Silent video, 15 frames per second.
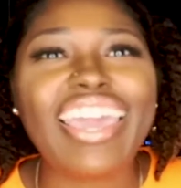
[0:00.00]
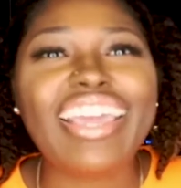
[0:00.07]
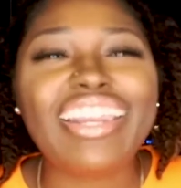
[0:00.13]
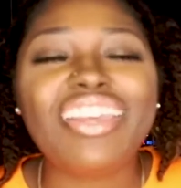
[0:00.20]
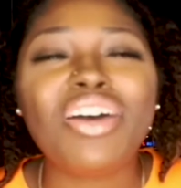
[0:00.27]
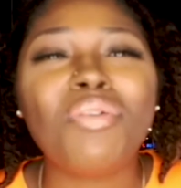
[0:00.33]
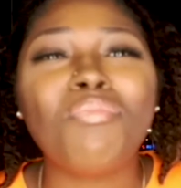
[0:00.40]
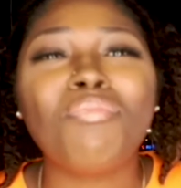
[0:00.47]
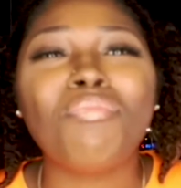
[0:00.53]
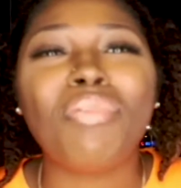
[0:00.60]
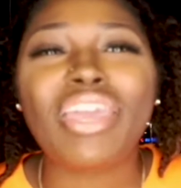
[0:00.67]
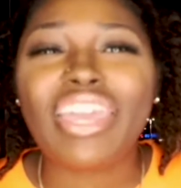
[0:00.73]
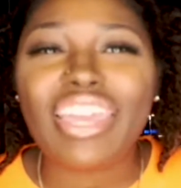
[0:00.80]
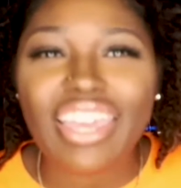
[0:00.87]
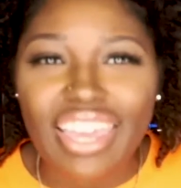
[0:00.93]
end up
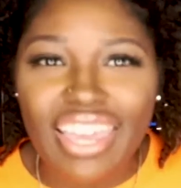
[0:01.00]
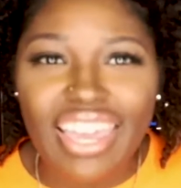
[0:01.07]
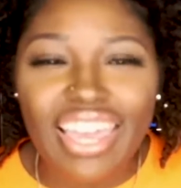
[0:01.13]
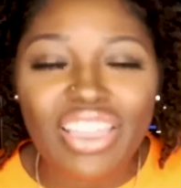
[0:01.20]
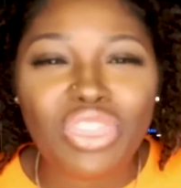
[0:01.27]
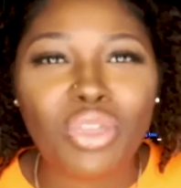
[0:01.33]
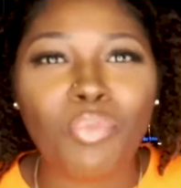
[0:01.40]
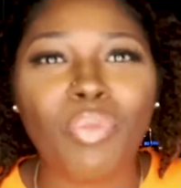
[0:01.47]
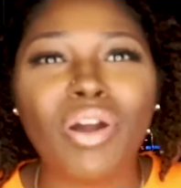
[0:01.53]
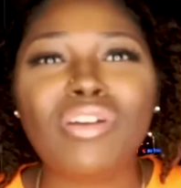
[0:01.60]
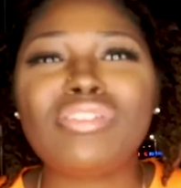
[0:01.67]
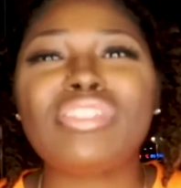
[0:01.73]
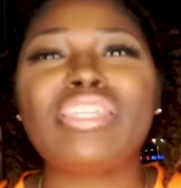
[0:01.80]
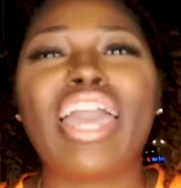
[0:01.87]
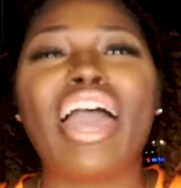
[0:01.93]
being in the
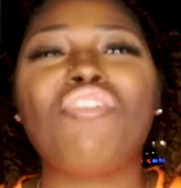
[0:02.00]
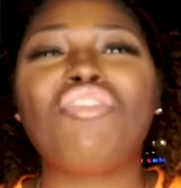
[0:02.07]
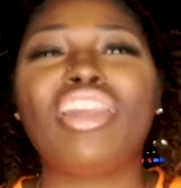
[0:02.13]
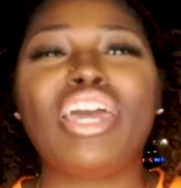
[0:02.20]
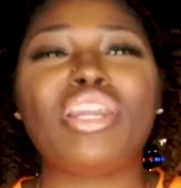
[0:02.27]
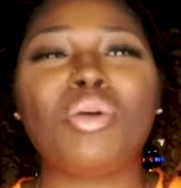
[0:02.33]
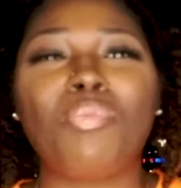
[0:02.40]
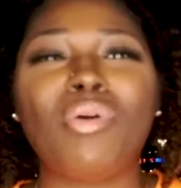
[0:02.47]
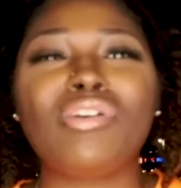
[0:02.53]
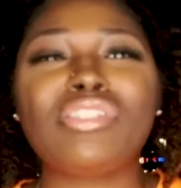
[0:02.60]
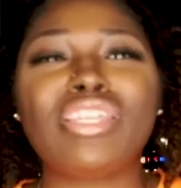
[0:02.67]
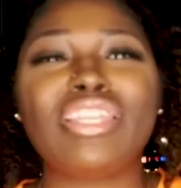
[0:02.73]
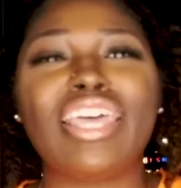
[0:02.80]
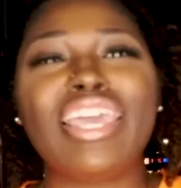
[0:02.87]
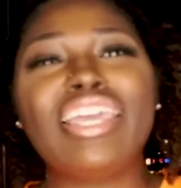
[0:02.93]
person i feel like the
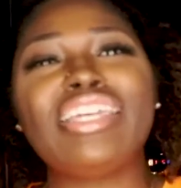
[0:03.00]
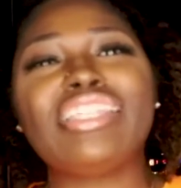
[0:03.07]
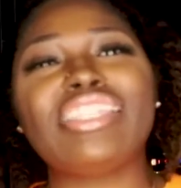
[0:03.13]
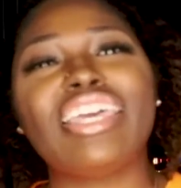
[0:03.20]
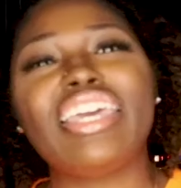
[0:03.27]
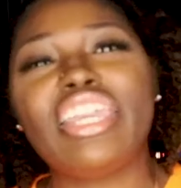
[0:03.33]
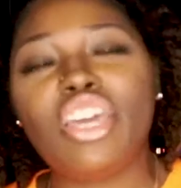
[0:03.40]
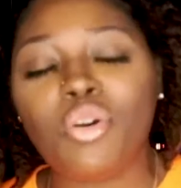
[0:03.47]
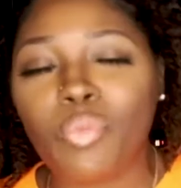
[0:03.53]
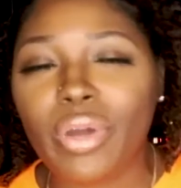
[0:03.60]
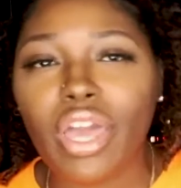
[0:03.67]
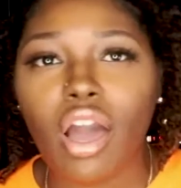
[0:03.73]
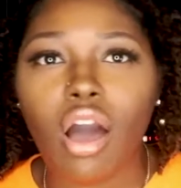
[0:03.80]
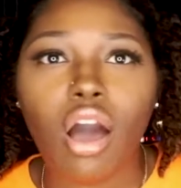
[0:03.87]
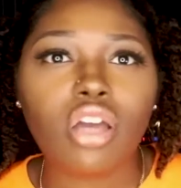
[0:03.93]
person that he's in it
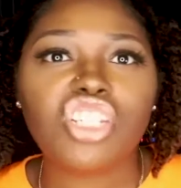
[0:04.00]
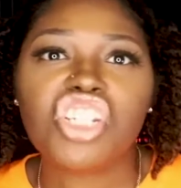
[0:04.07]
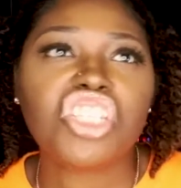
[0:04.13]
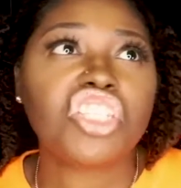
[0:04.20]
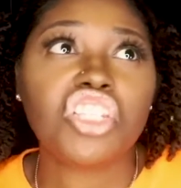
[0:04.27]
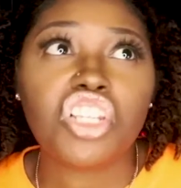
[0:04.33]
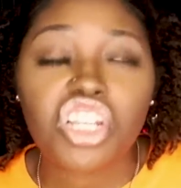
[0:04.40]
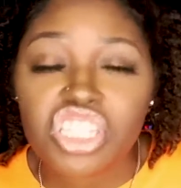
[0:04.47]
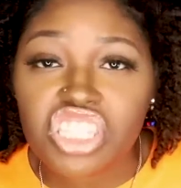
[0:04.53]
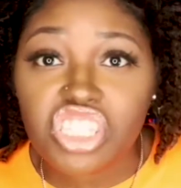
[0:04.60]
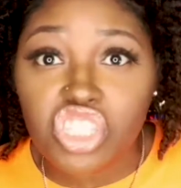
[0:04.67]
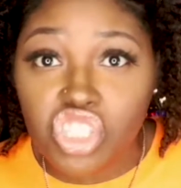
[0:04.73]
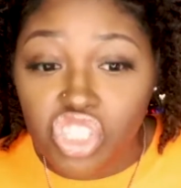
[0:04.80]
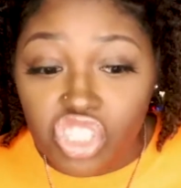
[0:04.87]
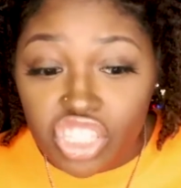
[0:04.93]
with uh, just
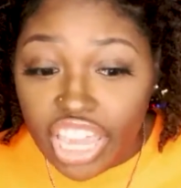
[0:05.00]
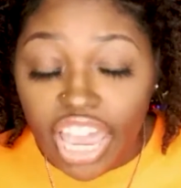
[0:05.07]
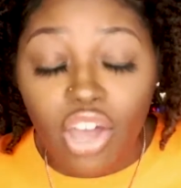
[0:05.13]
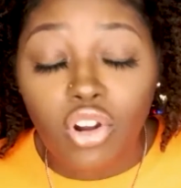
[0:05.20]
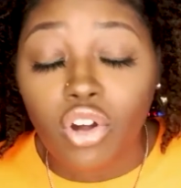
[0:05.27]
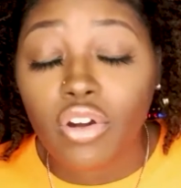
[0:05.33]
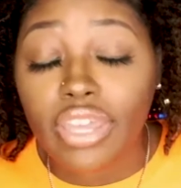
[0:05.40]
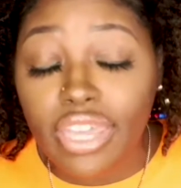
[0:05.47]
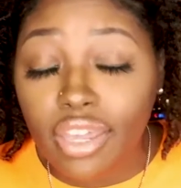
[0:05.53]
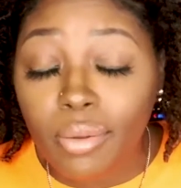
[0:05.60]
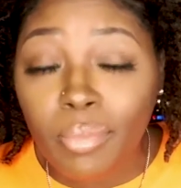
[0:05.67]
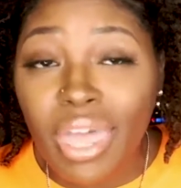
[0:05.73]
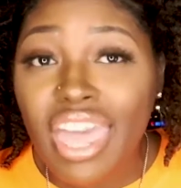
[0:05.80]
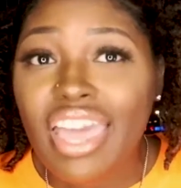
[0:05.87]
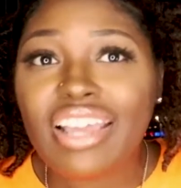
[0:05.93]
looks down on
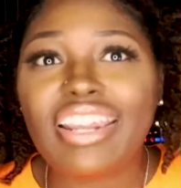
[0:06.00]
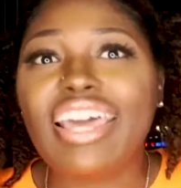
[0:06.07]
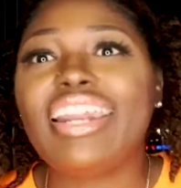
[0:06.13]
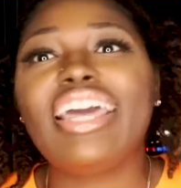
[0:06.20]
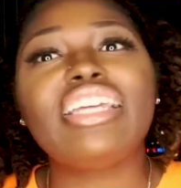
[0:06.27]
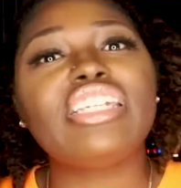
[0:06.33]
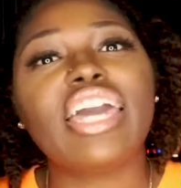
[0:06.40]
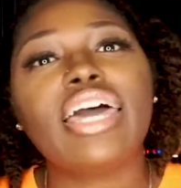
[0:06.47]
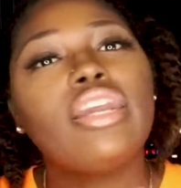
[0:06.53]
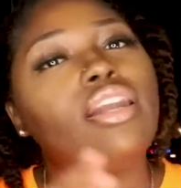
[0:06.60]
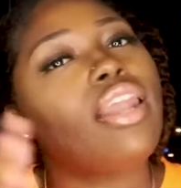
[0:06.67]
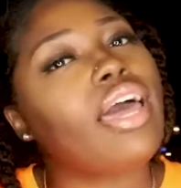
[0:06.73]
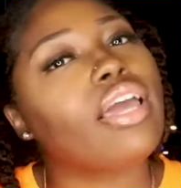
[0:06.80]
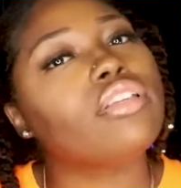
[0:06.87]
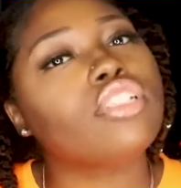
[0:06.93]
him that they kind
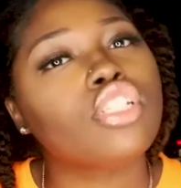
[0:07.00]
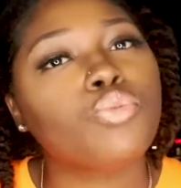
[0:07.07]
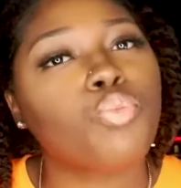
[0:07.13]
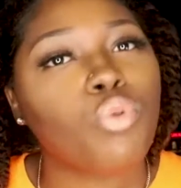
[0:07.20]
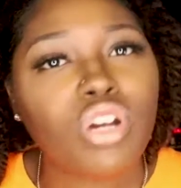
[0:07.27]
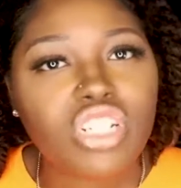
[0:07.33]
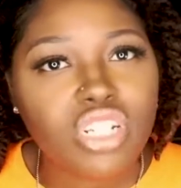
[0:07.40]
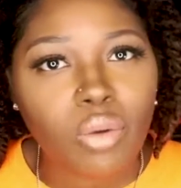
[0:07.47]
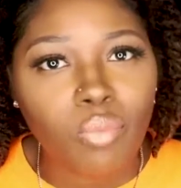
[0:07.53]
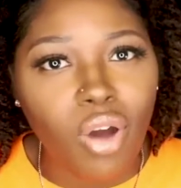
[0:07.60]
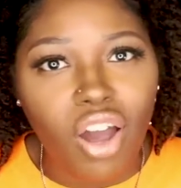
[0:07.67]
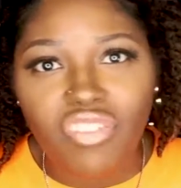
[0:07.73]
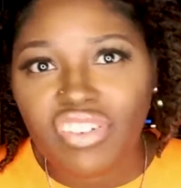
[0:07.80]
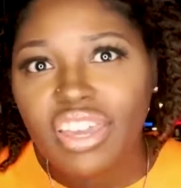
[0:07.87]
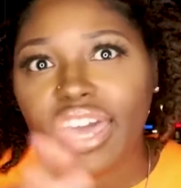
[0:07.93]
of like just brush him
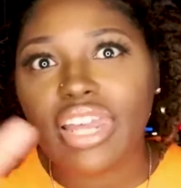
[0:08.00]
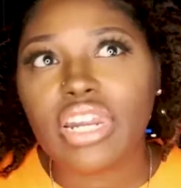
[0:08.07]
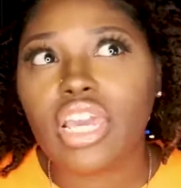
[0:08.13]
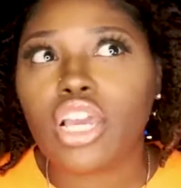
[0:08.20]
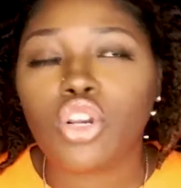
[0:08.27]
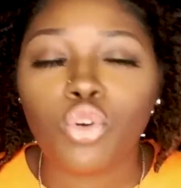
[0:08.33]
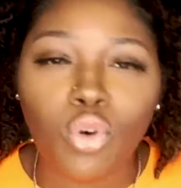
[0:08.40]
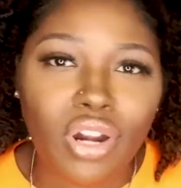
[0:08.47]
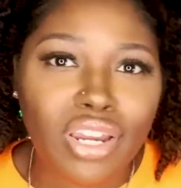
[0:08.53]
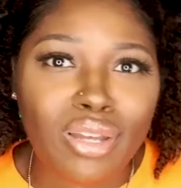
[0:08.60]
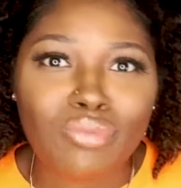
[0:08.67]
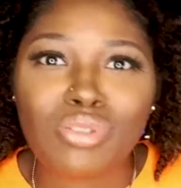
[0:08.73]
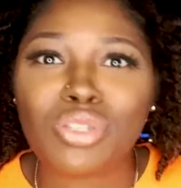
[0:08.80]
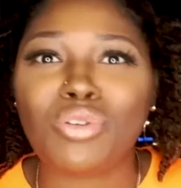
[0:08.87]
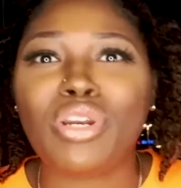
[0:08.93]
off and kind of ignore
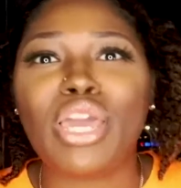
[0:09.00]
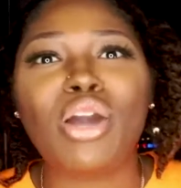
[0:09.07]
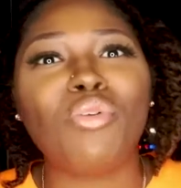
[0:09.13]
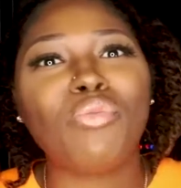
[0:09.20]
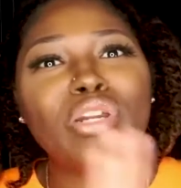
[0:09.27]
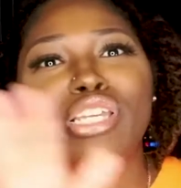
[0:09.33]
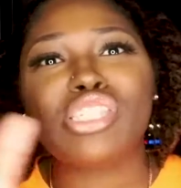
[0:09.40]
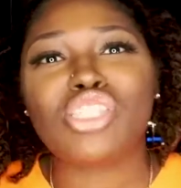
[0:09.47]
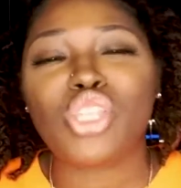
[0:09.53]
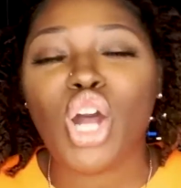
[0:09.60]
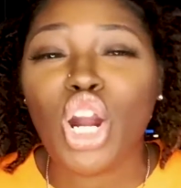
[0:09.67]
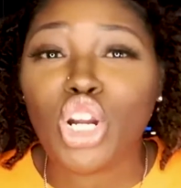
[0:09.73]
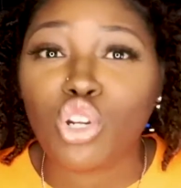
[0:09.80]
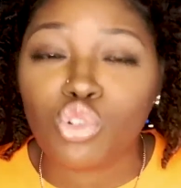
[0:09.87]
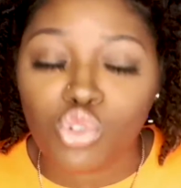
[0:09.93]
him so they don't really
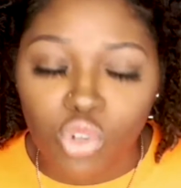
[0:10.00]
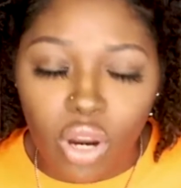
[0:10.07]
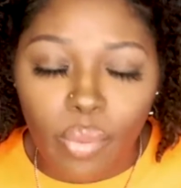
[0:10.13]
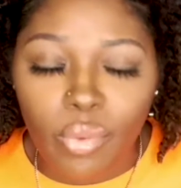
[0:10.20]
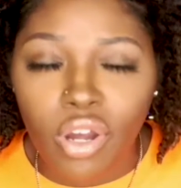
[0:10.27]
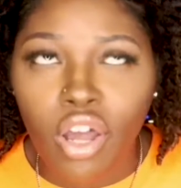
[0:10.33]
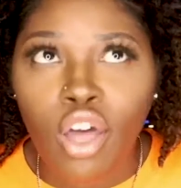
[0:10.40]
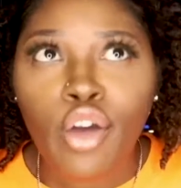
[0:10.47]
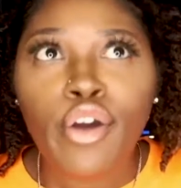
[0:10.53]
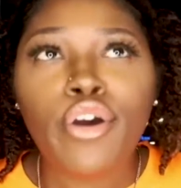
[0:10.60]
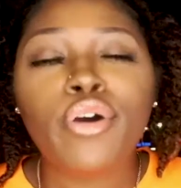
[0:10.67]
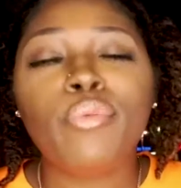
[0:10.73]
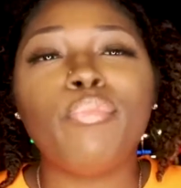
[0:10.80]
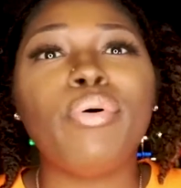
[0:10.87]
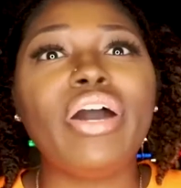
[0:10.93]
start no drama
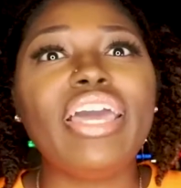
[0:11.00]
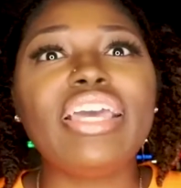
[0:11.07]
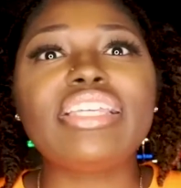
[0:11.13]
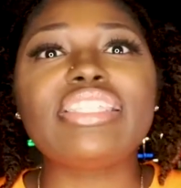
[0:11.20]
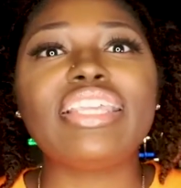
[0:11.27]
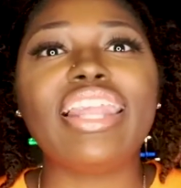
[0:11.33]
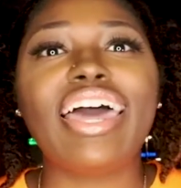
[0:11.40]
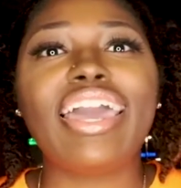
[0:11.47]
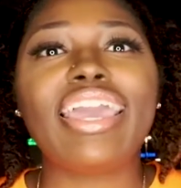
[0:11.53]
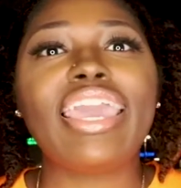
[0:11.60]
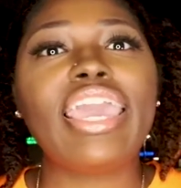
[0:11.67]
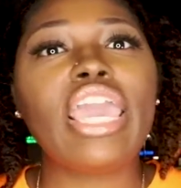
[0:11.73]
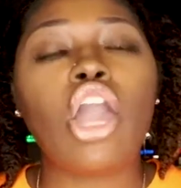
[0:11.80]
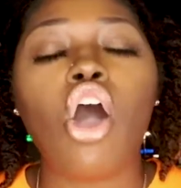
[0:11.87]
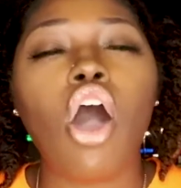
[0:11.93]
but it's like
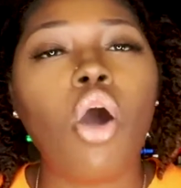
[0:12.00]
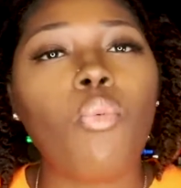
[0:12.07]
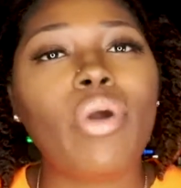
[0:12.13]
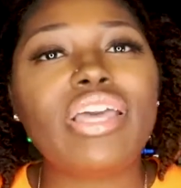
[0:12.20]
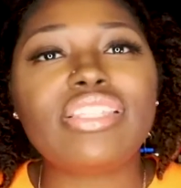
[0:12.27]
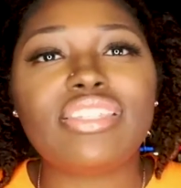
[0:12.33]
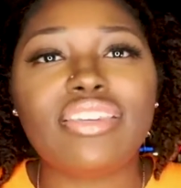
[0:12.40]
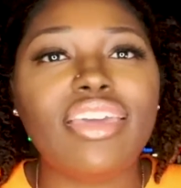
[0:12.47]
he always